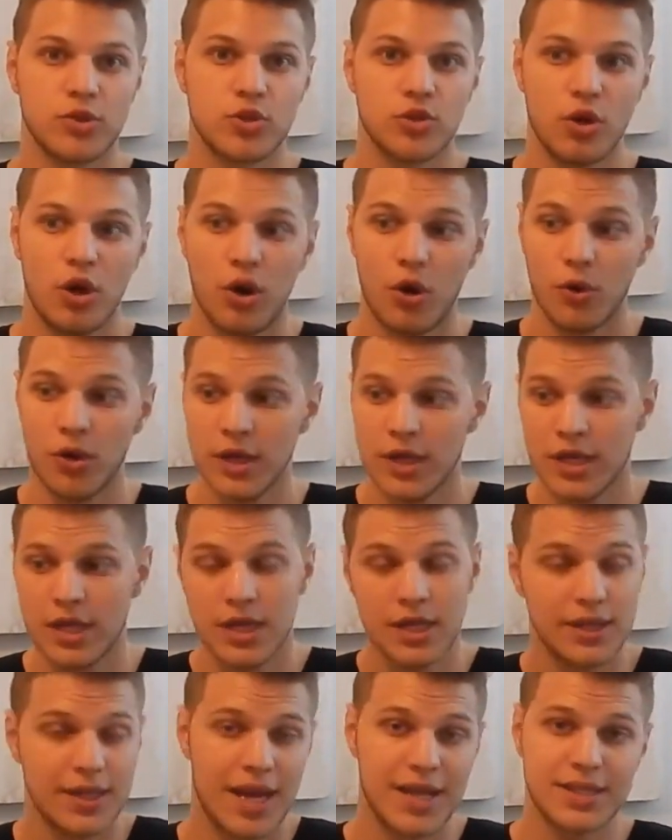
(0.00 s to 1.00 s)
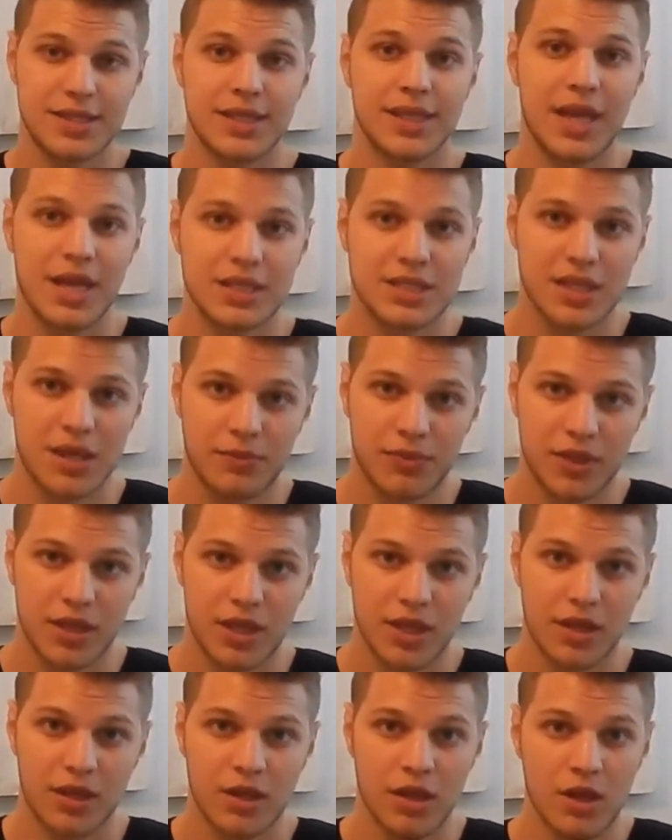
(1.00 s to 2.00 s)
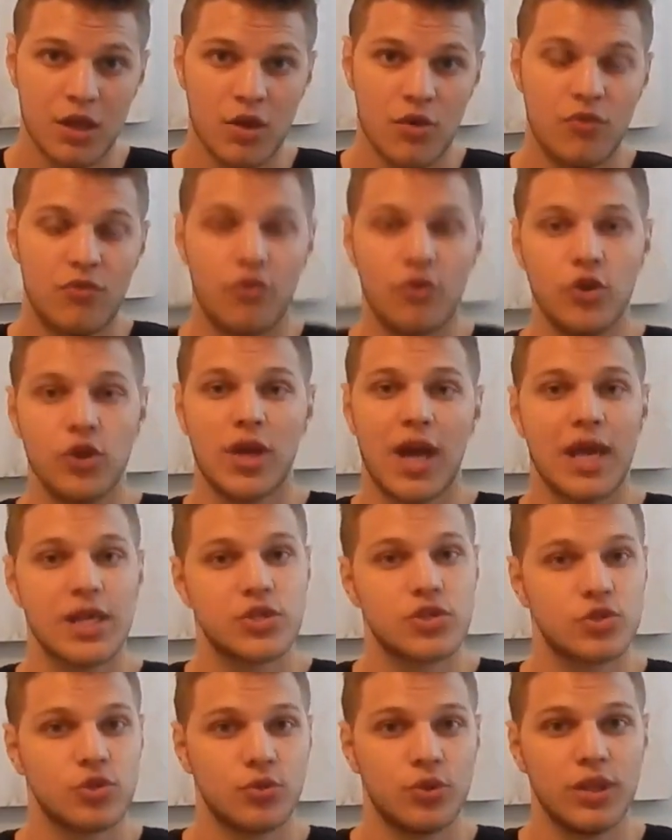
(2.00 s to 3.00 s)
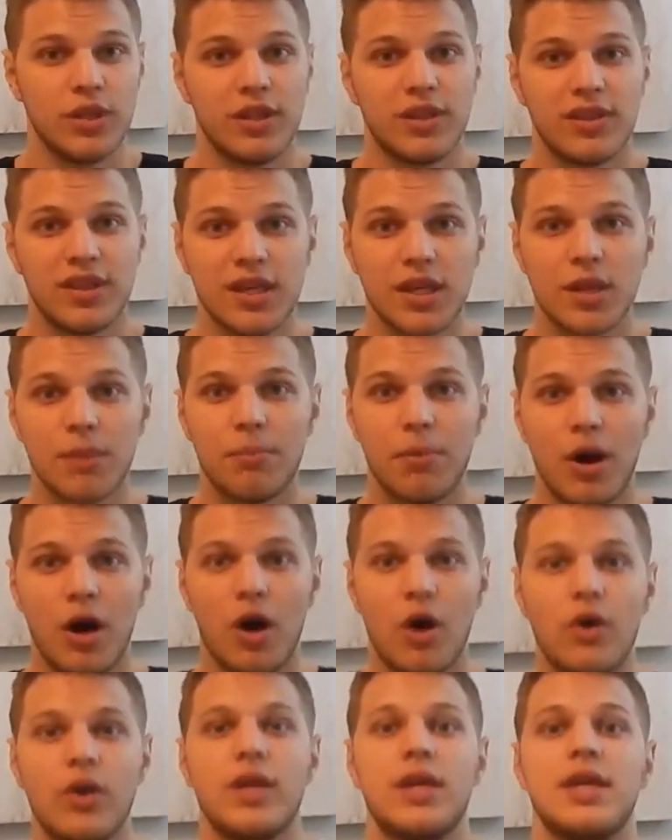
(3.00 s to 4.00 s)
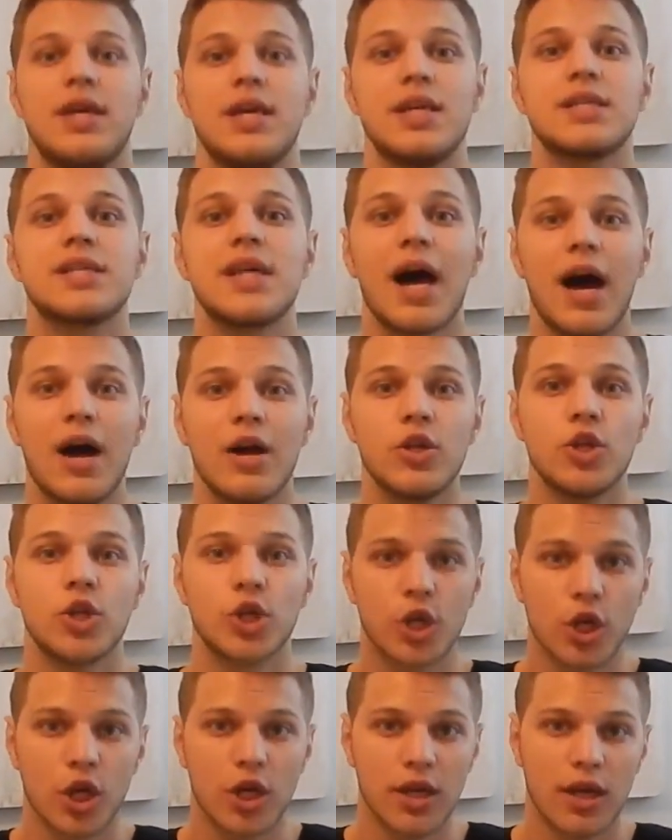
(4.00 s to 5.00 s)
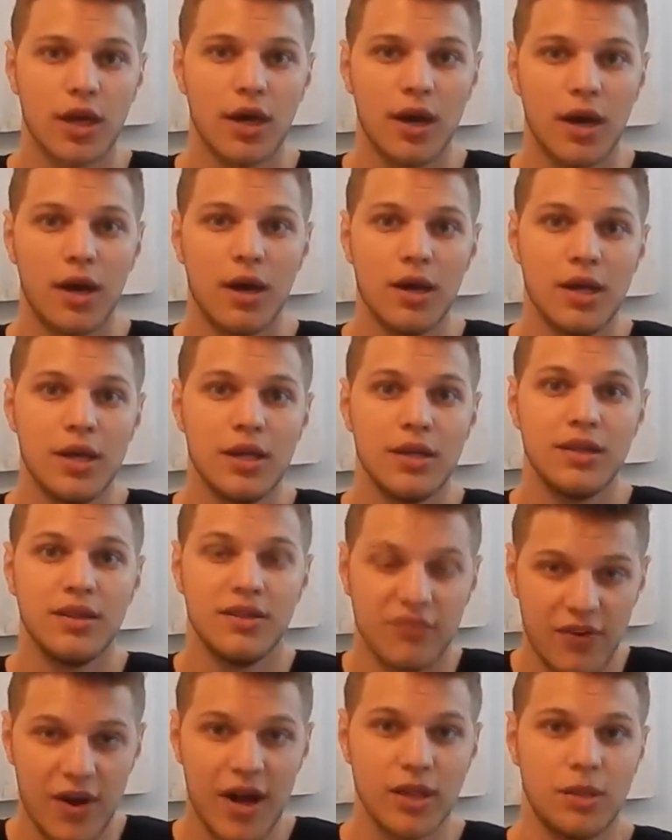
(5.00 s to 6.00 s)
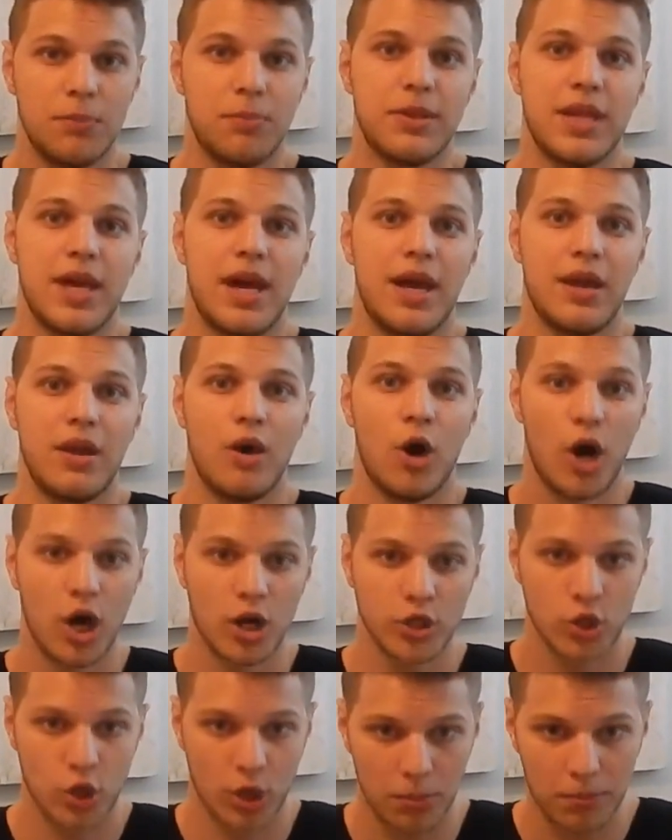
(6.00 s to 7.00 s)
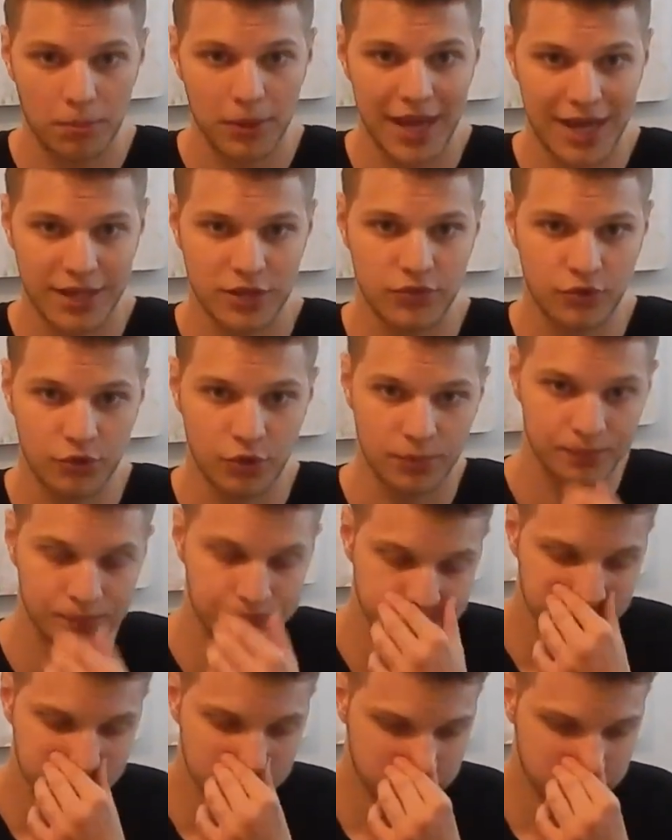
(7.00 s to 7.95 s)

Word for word: So that's, again, something for you guys to really think about, is how you're gonna develop that on your platform.